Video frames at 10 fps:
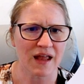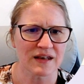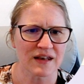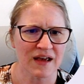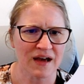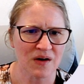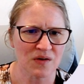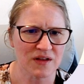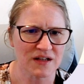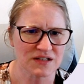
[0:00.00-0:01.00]
now
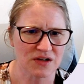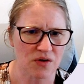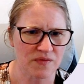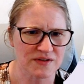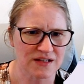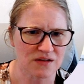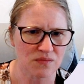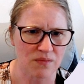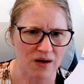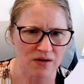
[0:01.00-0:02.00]
let's go visit the
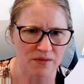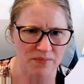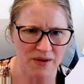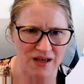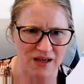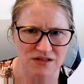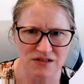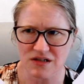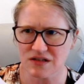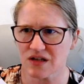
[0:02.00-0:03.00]
welcome page.
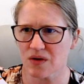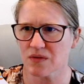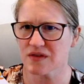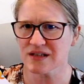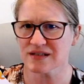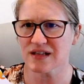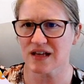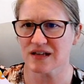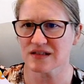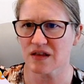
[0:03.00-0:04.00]
So this
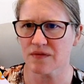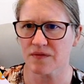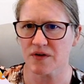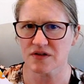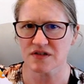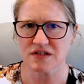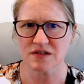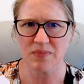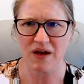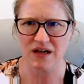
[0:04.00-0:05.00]
is the
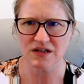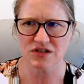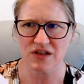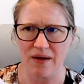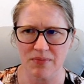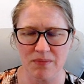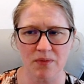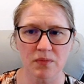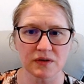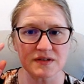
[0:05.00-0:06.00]
first page that
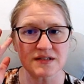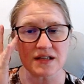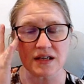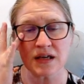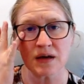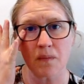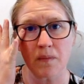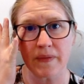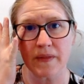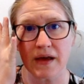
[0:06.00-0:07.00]
people will see
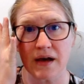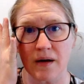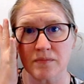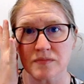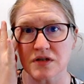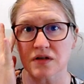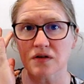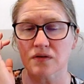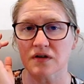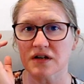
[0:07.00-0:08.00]
when they come to
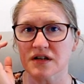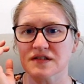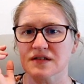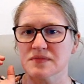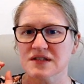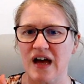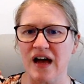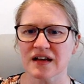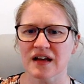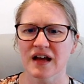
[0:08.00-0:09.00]
your
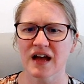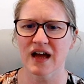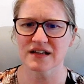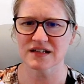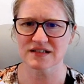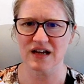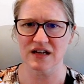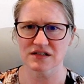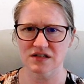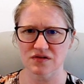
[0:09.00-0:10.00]
Substack and
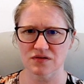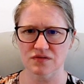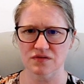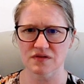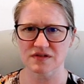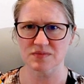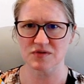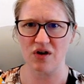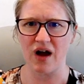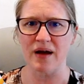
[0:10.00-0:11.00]
decide to
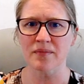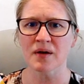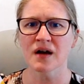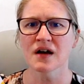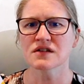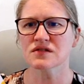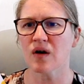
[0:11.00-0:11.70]
subscribe. So